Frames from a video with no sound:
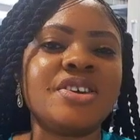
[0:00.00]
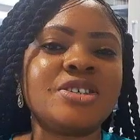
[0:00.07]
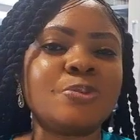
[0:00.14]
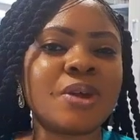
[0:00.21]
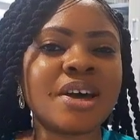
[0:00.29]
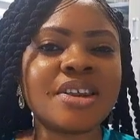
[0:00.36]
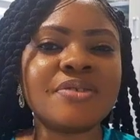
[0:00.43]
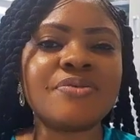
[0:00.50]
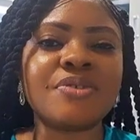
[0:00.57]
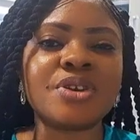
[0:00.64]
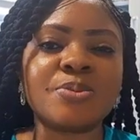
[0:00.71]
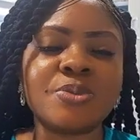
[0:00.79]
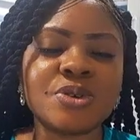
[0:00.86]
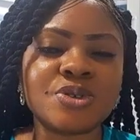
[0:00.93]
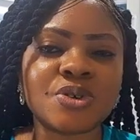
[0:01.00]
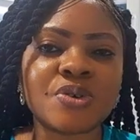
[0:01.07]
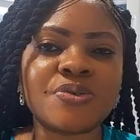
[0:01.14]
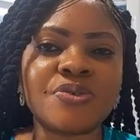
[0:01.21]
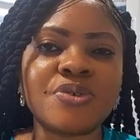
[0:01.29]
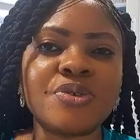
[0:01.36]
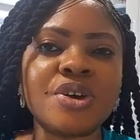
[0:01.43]
he's planning for the both
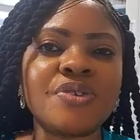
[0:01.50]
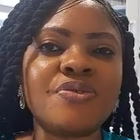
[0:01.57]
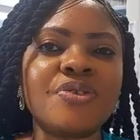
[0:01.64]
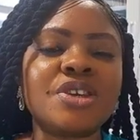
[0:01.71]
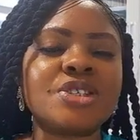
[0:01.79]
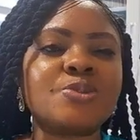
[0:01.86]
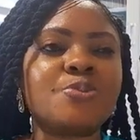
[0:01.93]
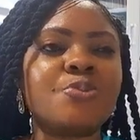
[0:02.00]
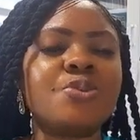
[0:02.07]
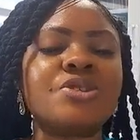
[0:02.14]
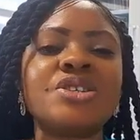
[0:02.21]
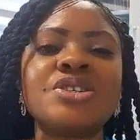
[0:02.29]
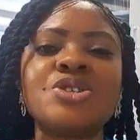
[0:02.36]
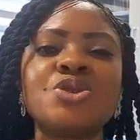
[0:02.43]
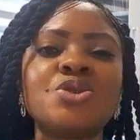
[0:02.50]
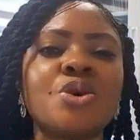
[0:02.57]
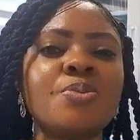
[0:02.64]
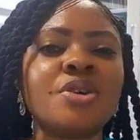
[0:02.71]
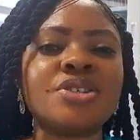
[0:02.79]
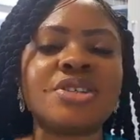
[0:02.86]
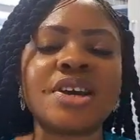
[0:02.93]
of you, if he's putting
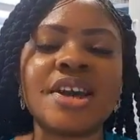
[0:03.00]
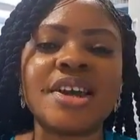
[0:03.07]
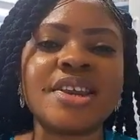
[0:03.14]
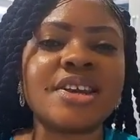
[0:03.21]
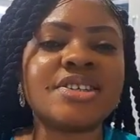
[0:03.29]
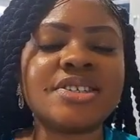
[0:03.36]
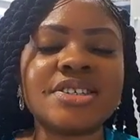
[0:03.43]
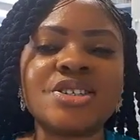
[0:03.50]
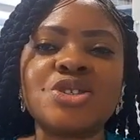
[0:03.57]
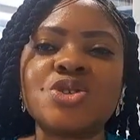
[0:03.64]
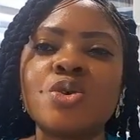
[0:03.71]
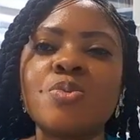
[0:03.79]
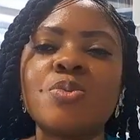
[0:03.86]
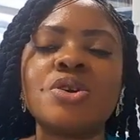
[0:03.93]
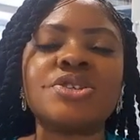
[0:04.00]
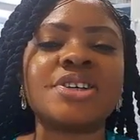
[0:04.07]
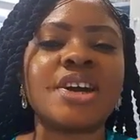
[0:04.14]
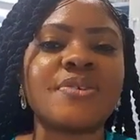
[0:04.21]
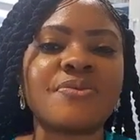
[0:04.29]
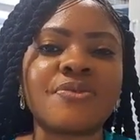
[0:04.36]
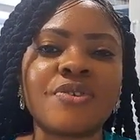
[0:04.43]
so much energy, so much
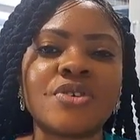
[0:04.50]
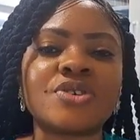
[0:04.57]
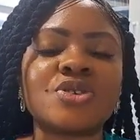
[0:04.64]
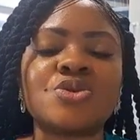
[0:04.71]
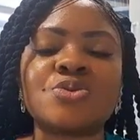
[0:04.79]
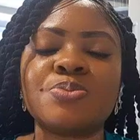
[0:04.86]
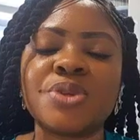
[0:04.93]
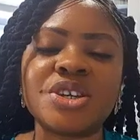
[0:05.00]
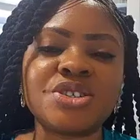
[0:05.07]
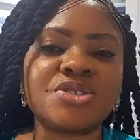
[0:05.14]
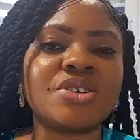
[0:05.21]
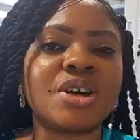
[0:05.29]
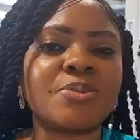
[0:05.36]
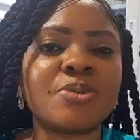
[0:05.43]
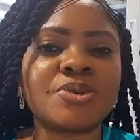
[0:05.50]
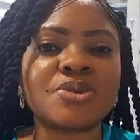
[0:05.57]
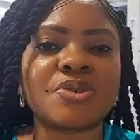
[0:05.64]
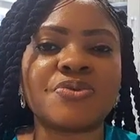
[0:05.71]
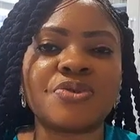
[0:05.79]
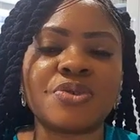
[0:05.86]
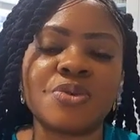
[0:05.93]
effort to make sure that both
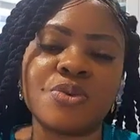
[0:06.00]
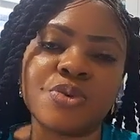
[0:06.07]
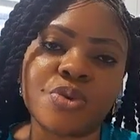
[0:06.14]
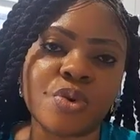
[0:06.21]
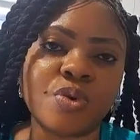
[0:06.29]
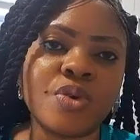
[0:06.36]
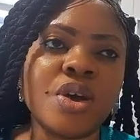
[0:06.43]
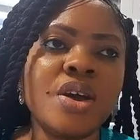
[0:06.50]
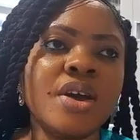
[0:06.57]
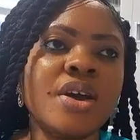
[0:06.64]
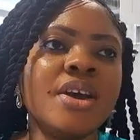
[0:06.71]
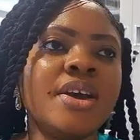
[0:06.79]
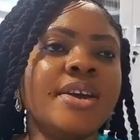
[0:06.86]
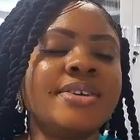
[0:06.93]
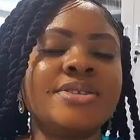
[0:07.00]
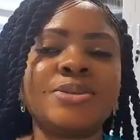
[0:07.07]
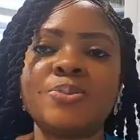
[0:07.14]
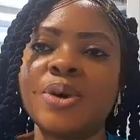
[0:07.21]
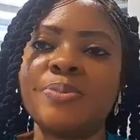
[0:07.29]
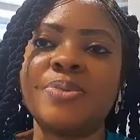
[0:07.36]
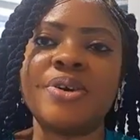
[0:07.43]
of you grow, it
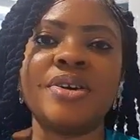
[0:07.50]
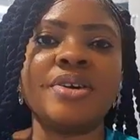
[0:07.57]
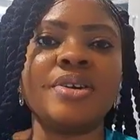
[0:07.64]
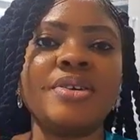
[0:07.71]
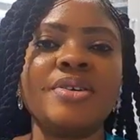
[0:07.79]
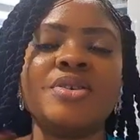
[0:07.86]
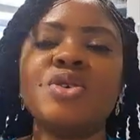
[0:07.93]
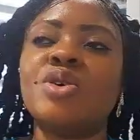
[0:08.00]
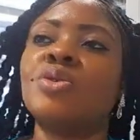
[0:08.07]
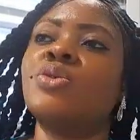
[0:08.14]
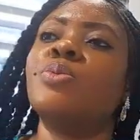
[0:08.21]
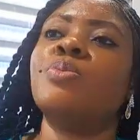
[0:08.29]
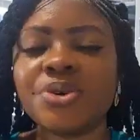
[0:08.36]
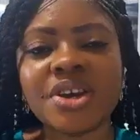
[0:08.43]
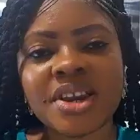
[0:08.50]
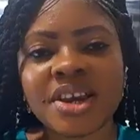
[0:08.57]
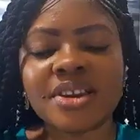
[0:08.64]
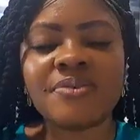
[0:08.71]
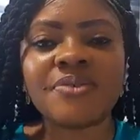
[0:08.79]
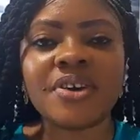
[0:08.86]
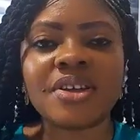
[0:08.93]
may be, doing a
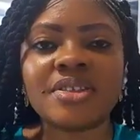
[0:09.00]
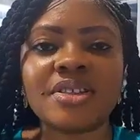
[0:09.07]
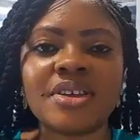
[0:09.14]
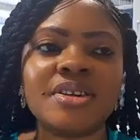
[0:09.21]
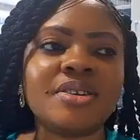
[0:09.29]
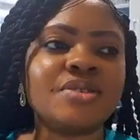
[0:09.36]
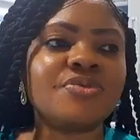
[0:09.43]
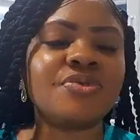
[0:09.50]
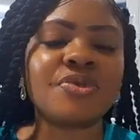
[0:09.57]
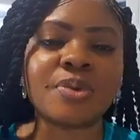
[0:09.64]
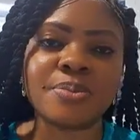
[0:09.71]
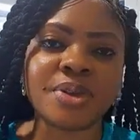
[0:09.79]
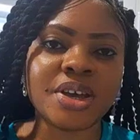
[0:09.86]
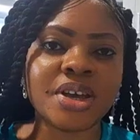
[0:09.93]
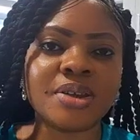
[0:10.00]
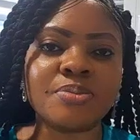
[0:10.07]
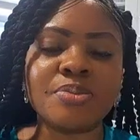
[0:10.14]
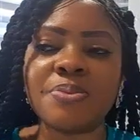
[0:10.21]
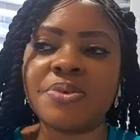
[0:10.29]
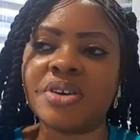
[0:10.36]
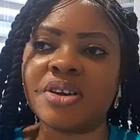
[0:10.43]
different thing from him,
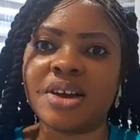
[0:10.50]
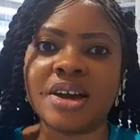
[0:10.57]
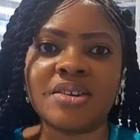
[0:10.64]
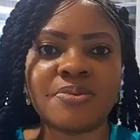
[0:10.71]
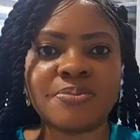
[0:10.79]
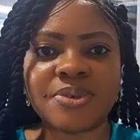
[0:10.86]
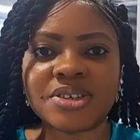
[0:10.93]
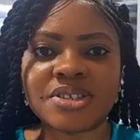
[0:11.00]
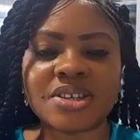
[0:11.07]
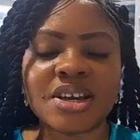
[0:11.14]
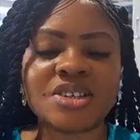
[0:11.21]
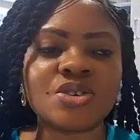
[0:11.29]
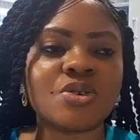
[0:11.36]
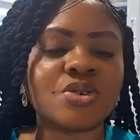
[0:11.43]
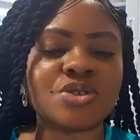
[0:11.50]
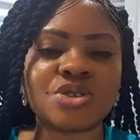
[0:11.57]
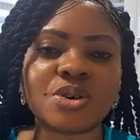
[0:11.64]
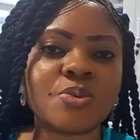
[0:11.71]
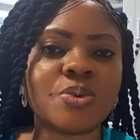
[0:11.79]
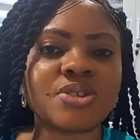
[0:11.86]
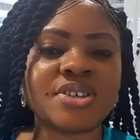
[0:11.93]
maybe a kind of business or
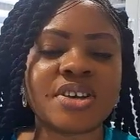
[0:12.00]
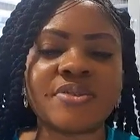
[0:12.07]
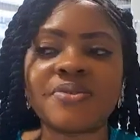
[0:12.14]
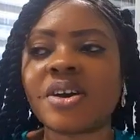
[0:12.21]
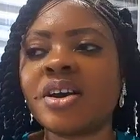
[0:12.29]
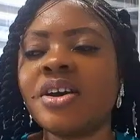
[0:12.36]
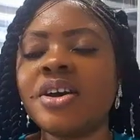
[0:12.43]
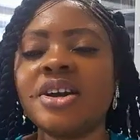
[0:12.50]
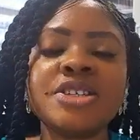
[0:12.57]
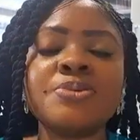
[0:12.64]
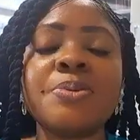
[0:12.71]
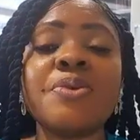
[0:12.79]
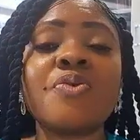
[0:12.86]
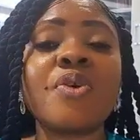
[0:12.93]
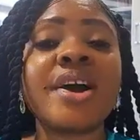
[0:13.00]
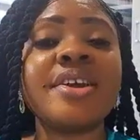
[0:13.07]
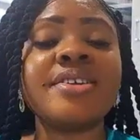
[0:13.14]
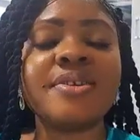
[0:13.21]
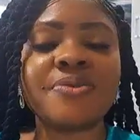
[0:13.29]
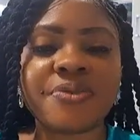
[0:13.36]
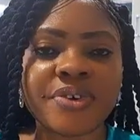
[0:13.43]
job, whatever. It may be
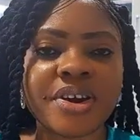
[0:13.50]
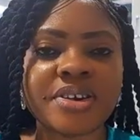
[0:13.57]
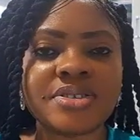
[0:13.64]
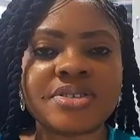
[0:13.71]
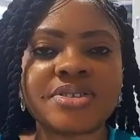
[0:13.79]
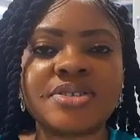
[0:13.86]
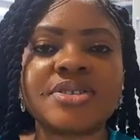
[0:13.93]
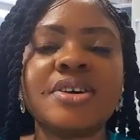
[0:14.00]
quite different,